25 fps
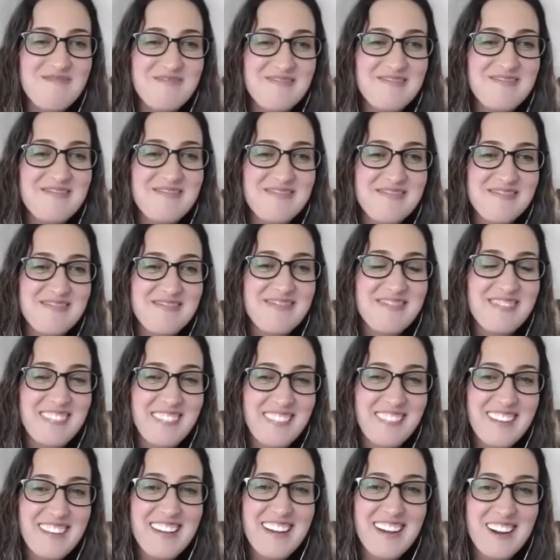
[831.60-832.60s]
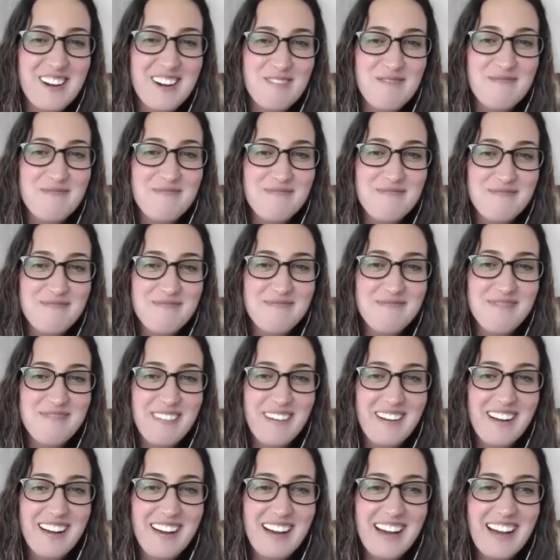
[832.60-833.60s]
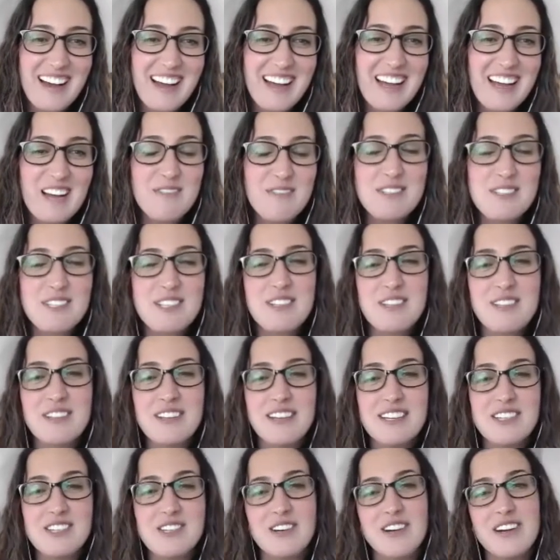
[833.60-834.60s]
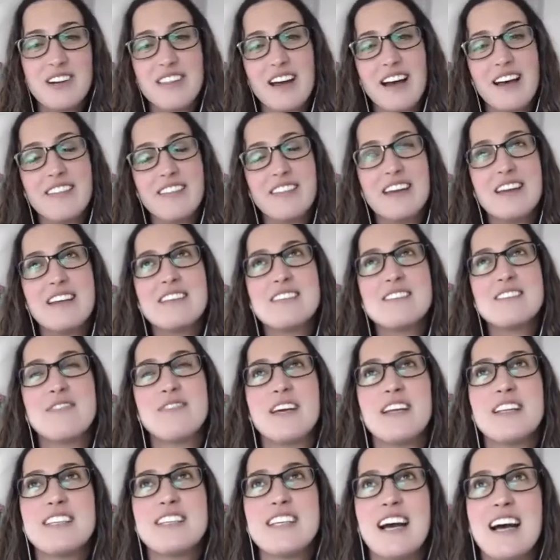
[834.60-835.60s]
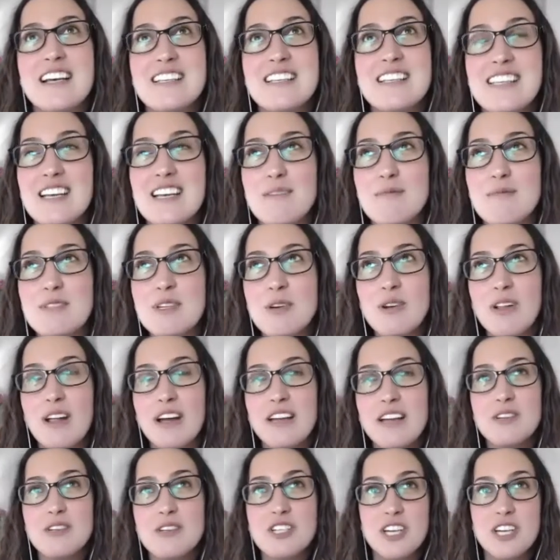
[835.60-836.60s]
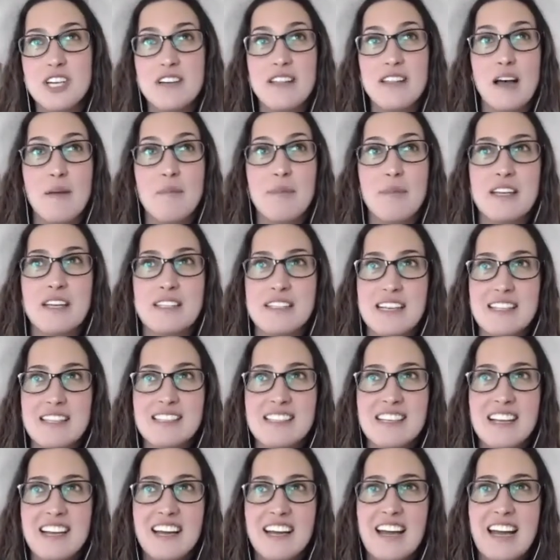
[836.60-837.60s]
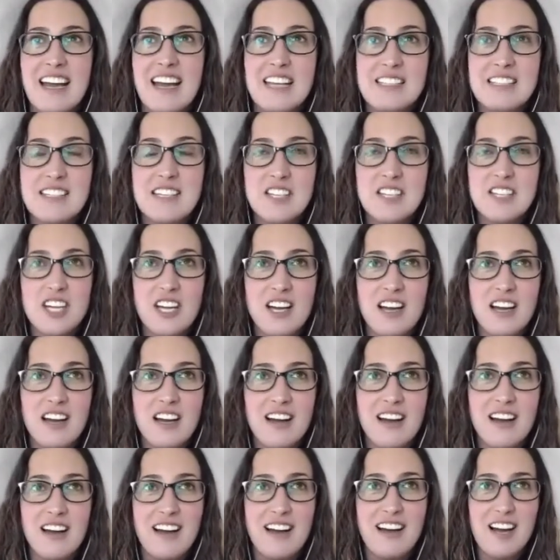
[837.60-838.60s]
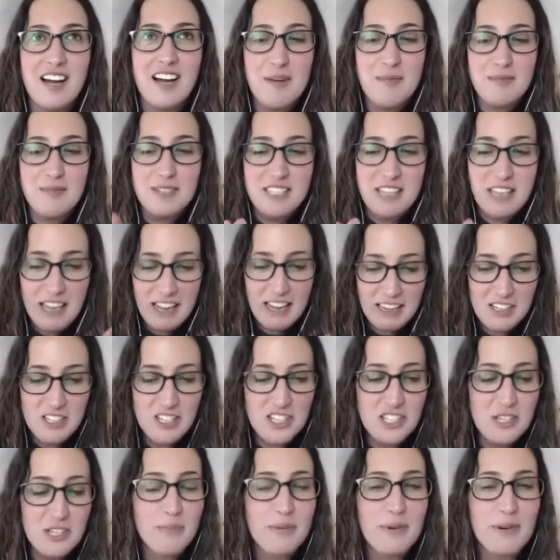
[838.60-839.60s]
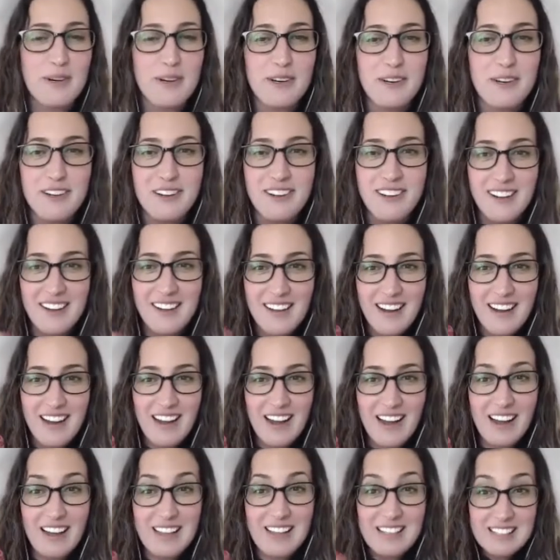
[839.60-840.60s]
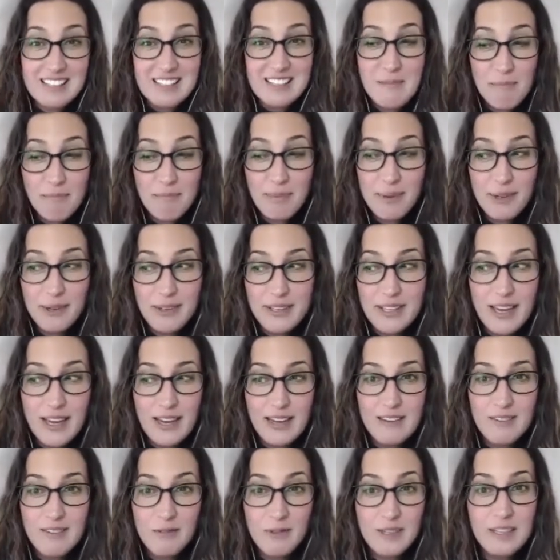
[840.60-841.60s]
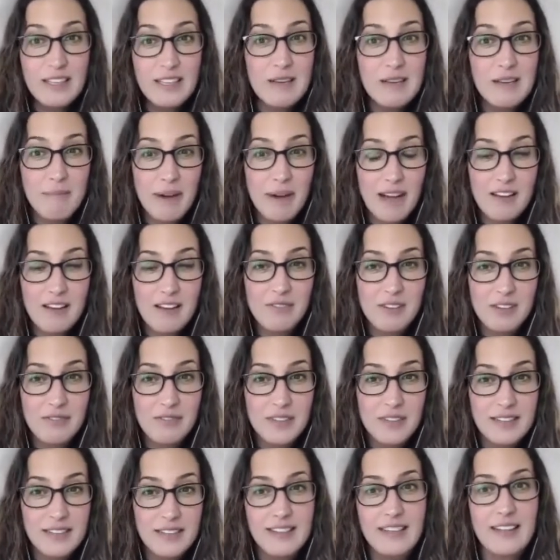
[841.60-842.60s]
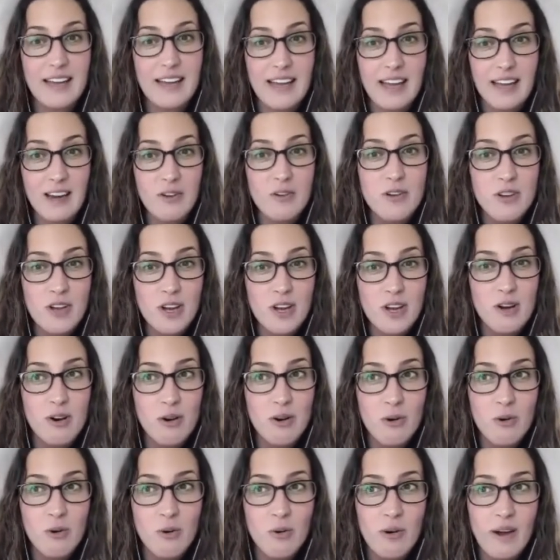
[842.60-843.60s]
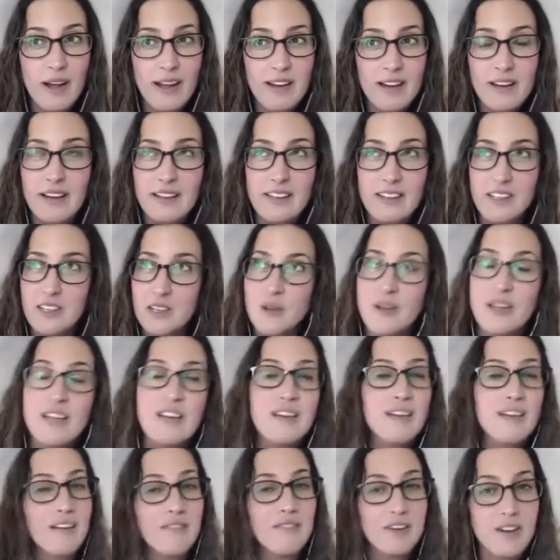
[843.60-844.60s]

need it. Yeah. I absolutely adore that. That is fantastic. I'm so mm-hmm. glad you shared that because that's it's such a um, tangible, uh, simple yet really impactful feeling. Like I don't know, I, I, you don't hear that very